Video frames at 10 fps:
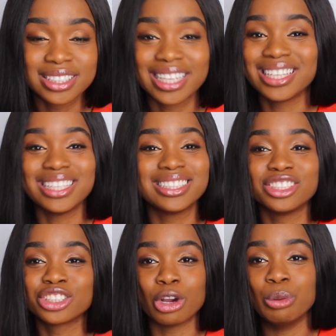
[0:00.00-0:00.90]
they could easily
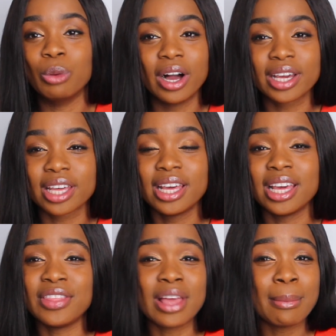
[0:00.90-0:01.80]
just go work
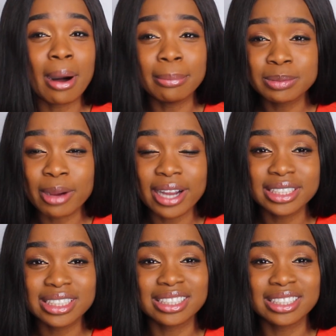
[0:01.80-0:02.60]
in their mum's practice,